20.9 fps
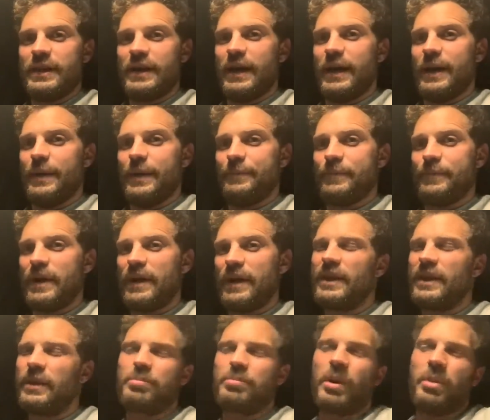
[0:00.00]
Um,
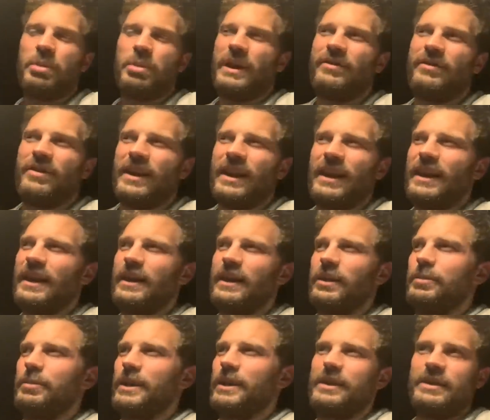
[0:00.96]
and they're probably even a
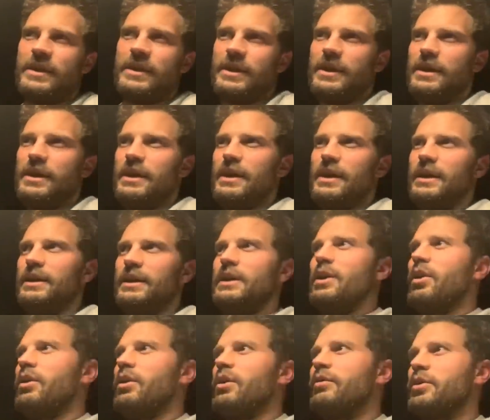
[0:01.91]
little bit
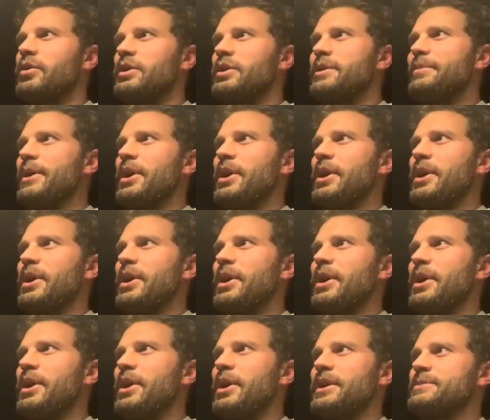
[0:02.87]
young for it, to be
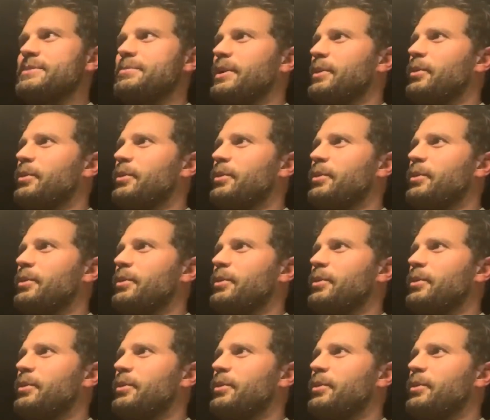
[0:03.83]
honest.